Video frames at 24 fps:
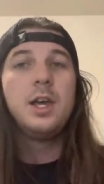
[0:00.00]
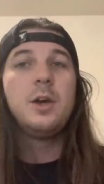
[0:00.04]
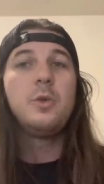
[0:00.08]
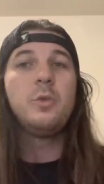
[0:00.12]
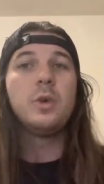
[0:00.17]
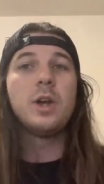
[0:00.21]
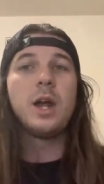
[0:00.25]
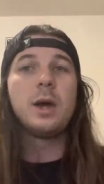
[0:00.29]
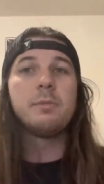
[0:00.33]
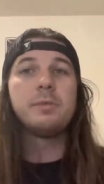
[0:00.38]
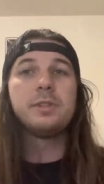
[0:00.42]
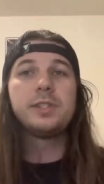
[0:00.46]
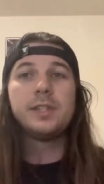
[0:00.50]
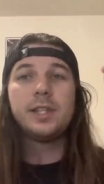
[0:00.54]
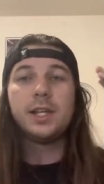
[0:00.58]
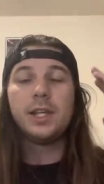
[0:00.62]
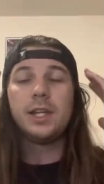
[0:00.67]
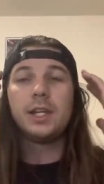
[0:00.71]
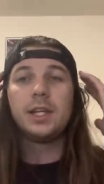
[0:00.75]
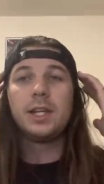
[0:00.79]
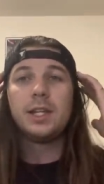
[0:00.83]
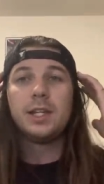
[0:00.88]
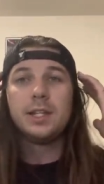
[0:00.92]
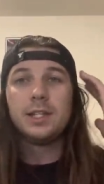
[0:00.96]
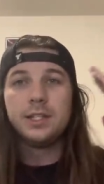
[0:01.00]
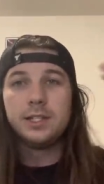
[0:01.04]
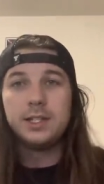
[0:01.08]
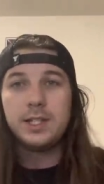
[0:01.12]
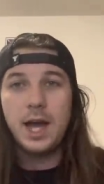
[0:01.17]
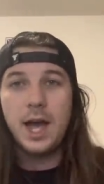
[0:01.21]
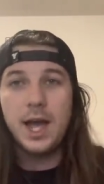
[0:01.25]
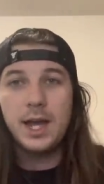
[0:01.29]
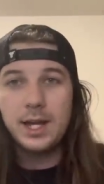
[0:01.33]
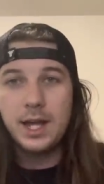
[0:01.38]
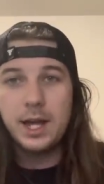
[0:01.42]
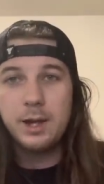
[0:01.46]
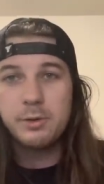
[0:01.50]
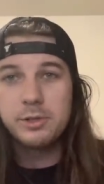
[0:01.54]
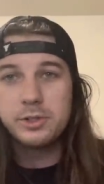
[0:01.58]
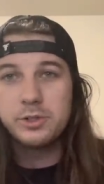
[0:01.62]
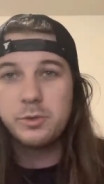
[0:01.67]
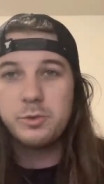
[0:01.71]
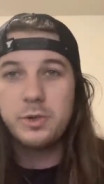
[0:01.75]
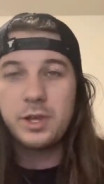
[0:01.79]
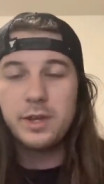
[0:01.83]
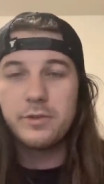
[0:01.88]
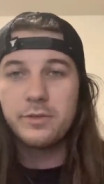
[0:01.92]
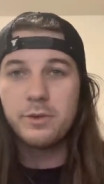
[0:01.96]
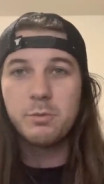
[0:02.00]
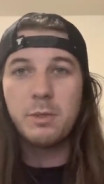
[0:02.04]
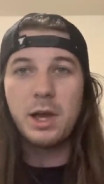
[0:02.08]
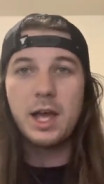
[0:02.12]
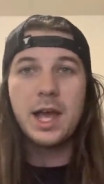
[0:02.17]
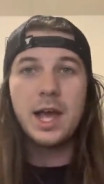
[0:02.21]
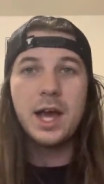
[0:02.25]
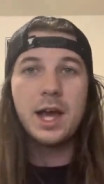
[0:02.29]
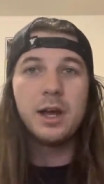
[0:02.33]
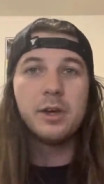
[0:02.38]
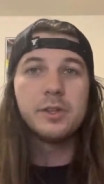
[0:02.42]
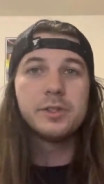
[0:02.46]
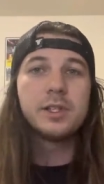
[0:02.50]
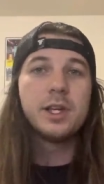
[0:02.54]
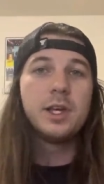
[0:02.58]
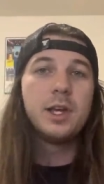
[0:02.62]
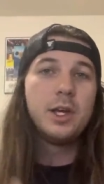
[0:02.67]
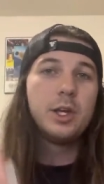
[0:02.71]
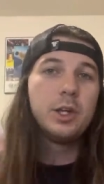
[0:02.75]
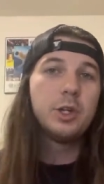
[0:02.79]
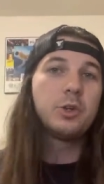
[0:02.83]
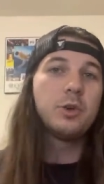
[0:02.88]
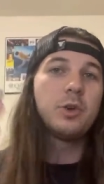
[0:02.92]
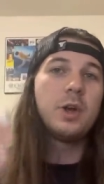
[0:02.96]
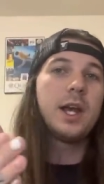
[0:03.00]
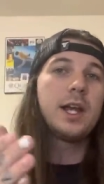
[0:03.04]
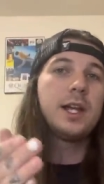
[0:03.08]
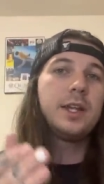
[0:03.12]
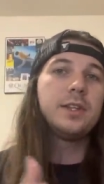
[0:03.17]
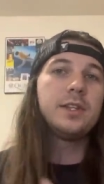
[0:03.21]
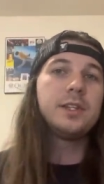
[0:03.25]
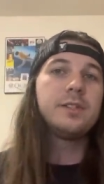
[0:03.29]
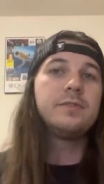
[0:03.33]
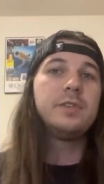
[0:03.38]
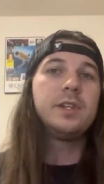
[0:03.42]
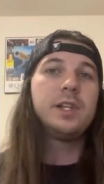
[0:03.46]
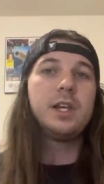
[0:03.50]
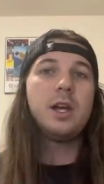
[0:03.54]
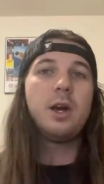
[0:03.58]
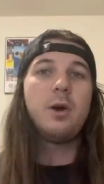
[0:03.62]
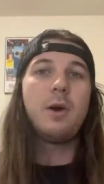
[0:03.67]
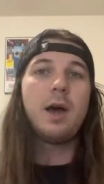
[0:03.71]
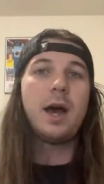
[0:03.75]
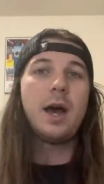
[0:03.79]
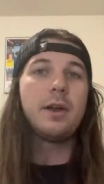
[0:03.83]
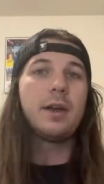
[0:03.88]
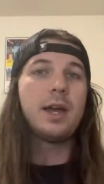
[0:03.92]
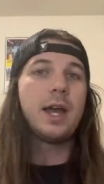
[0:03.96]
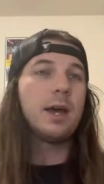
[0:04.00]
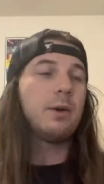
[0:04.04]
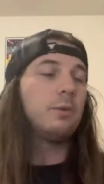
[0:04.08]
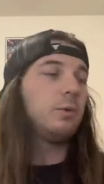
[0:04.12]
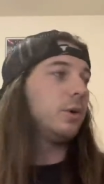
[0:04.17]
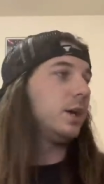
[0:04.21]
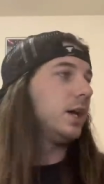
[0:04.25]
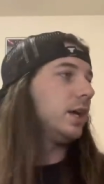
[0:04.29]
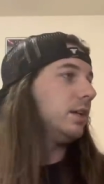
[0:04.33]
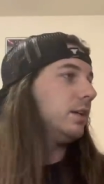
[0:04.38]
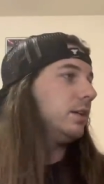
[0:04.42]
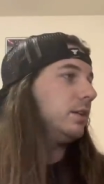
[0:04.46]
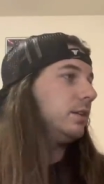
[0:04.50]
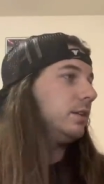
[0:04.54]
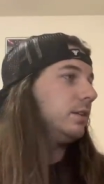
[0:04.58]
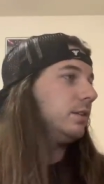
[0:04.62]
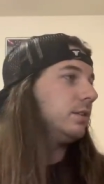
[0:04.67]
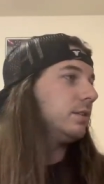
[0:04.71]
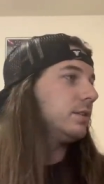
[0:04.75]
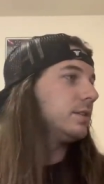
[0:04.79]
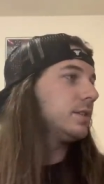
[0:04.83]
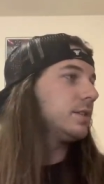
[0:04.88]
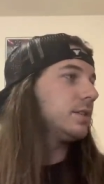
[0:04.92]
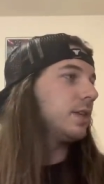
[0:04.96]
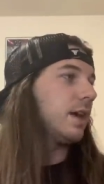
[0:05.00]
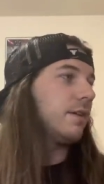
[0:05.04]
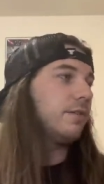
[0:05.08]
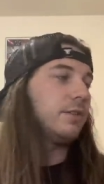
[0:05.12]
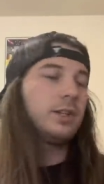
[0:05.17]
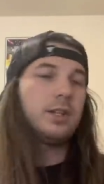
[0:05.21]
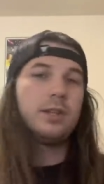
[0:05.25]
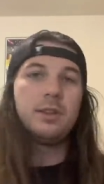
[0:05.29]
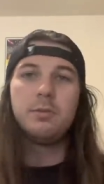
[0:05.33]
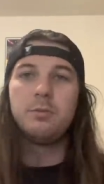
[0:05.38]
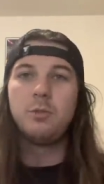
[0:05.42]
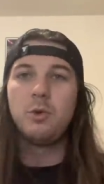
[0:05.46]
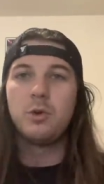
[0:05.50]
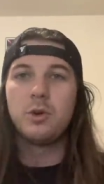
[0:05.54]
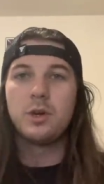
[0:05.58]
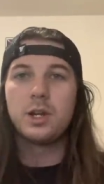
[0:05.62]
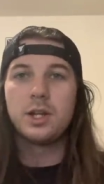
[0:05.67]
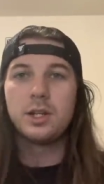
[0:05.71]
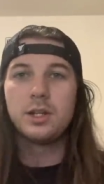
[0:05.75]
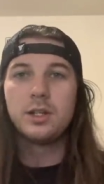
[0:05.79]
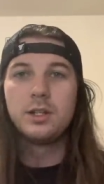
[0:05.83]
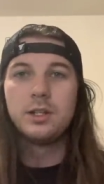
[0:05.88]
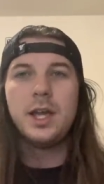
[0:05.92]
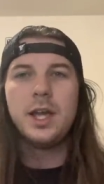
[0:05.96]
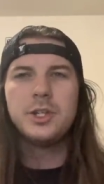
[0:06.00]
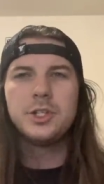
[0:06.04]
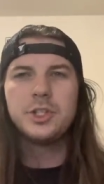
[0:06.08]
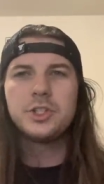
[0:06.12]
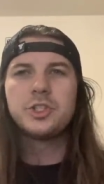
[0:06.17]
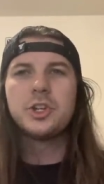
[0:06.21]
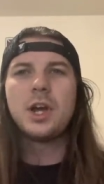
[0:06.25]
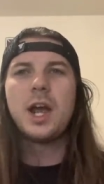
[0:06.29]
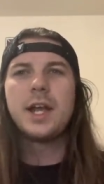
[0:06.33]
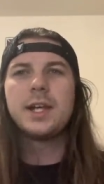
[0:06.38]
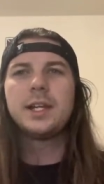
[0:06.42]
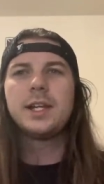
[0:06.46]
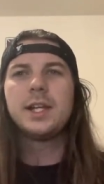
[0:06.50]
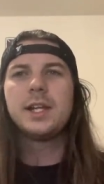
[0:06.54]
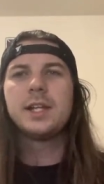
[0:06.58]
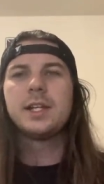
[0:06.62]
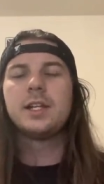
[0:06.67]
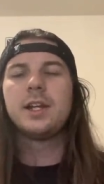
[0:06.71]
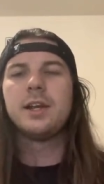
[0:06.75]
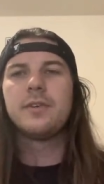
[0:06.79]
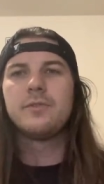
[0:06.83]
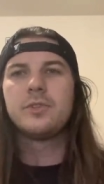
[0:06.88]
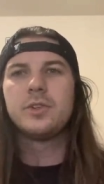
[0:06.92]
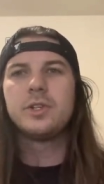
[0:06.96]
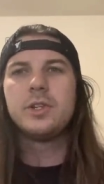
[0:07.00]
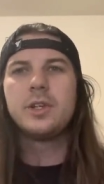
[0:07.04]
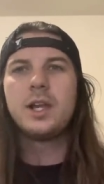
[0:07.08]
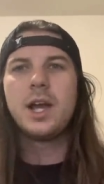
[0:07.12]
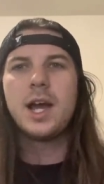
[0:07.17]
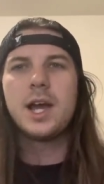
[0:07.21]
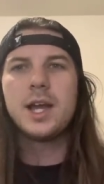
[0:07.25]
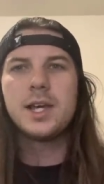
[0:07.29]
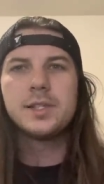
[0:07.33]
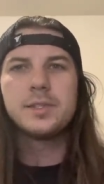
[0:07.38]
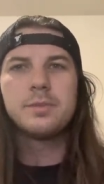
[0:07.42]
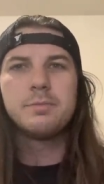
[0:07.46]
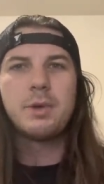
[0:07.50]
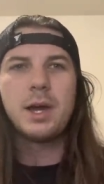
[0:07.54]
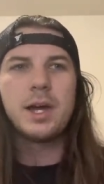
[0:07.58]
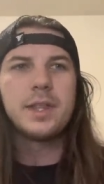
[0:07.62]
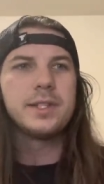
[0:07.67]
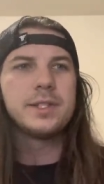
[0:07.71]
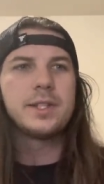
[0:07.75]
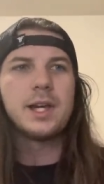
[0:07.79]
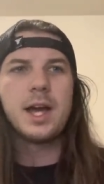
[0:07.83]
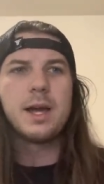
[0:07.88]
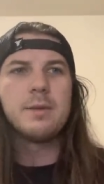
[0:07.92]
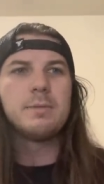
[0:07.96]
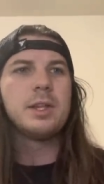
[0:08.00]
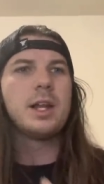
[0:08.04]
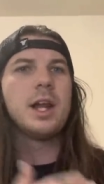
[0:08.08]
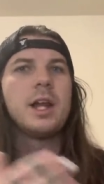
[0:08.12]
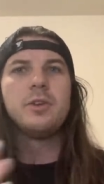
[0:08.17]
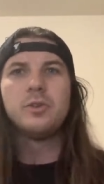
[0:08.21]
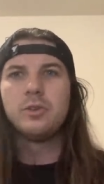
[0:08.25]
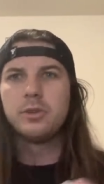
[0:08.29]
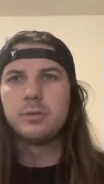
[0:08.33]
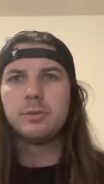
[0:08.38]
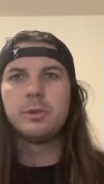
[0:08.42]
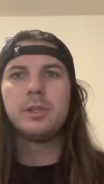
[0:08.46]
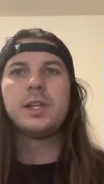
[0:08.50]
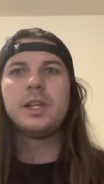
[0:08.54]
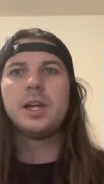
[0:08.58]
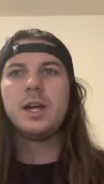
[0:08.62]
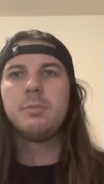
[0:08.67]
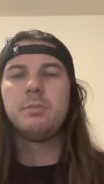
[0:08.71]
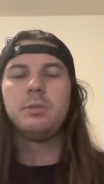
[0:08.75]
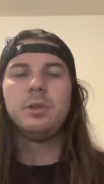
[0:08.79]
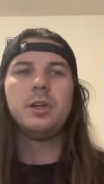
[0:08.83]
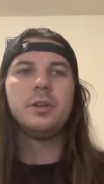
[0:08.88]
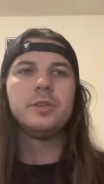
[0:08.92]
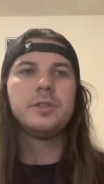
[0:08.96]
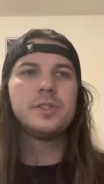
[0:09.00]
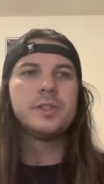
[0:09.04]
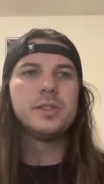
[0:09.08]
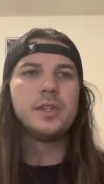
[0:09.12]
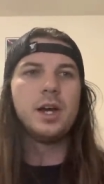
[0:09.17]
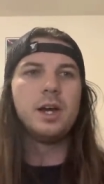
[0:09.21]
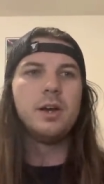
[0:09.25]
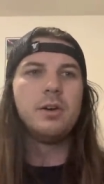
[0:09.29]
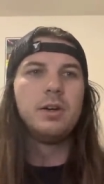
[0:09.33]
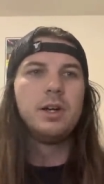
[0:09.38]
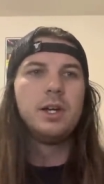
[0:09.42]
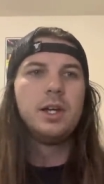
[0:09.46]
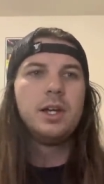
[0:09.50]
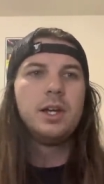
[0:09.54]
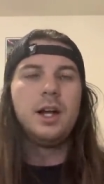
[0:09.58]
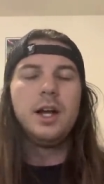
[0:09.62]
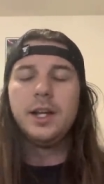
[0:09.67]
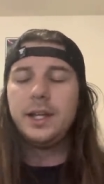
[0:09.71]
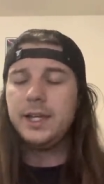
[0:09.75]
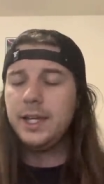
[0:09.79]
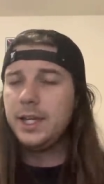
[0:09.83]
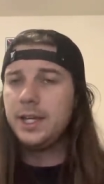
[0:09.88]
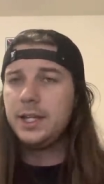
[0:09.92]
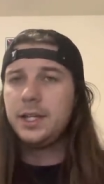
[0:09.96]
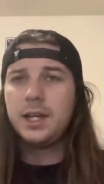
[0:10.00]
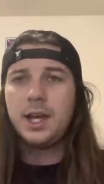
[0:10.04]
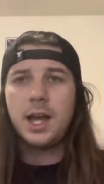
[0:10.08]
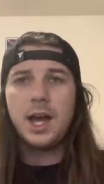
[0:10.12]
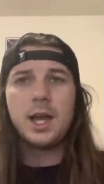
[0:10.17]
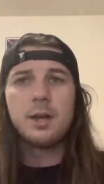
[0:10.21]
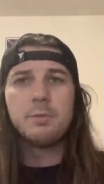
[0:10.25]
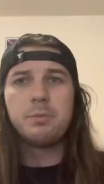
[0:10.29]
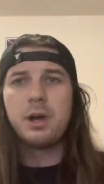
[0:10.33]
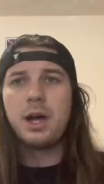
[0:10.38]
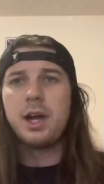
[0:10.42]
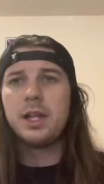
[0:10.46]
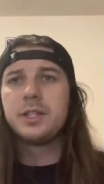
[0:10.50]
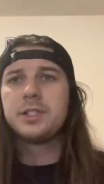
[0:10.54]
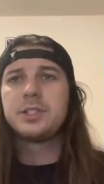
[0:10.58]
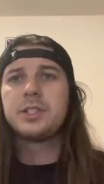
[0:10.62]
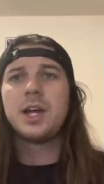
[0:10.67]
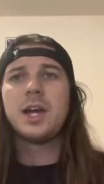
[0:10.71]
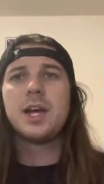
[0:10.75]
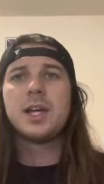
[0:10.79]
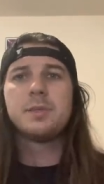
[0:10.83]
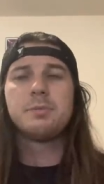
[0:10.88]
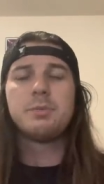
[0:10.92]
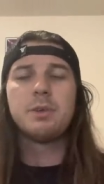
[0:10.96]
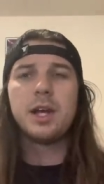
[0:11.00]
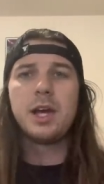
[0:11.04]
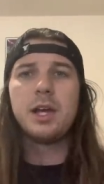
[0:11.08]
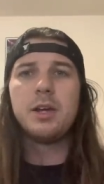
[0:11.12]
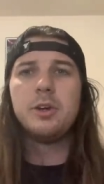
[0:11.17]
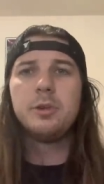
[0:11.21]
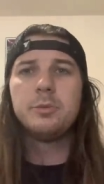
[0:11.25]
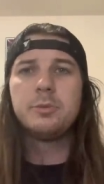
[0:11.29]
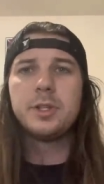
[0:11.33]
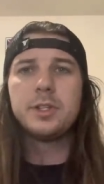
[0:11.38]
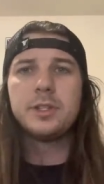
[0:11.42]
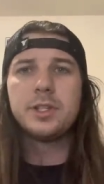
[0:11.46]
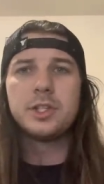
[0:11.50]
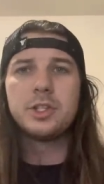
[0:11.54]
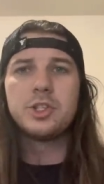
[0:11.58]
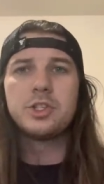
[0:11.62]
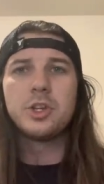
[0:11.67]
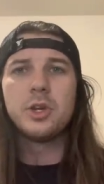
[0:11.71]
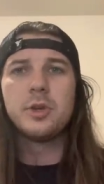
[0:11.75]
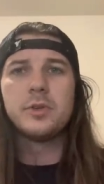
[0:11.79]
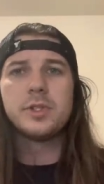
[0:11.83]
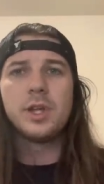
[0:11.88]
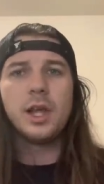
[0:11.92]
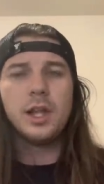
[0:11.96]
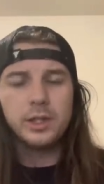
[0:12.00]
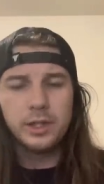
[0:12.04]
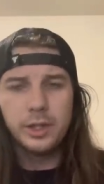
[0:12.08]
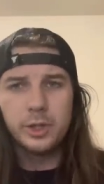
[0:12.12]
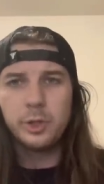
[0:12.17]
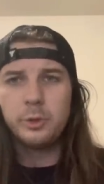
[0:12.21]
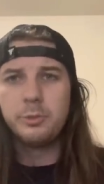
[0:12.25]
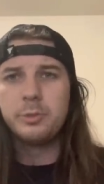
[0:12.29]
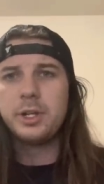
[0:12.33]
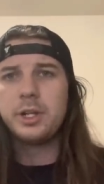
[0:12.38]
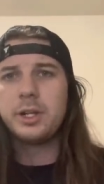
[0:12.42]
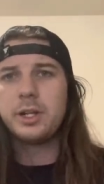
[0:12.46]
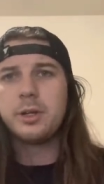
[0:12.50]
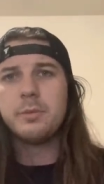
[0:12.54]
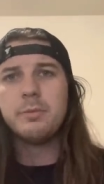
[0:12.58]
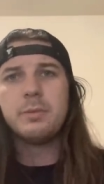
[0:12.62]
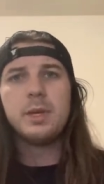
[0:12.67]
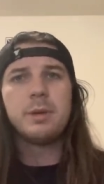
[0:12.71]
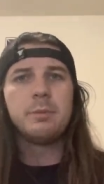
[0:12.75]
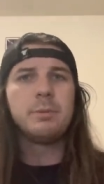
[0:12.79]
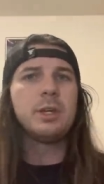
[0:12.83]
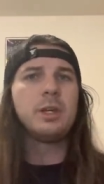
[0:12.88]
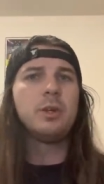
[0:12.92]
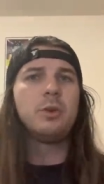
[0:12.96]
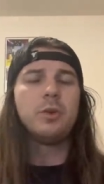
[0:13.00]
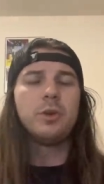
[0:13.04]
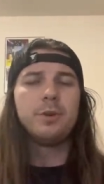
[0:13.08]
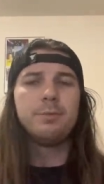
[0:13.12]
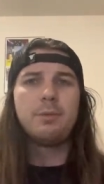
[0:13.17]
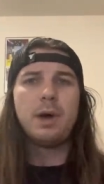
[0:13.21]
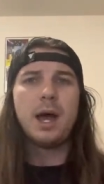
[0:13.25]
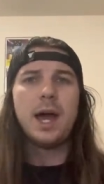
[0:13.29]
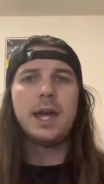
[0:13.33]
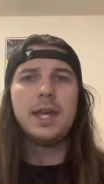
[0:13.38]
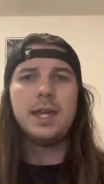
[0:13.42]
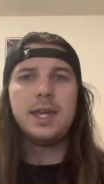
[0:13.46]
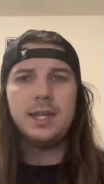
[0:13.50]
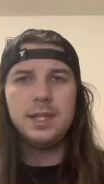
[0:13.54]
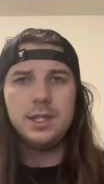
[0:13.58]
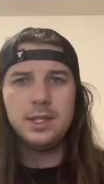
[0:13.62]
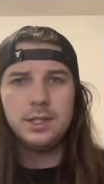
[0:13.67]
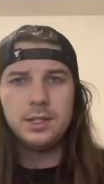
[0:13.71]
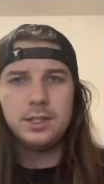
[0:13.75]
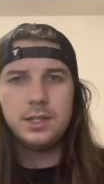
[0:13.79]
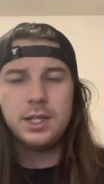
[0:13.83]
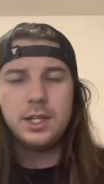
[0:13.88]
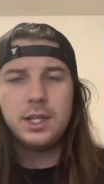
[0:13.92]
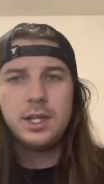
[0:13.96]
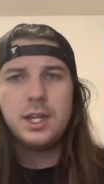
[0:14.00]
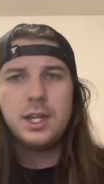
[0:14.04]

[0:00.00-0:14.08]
when I'm sitting nine hours away from my house, cranking this video out at what, seven in the morning and just trying to get it up for you guys by the time that I normally upload. So again, I apologize, but I hope that this shows a little bit of commitment on my end.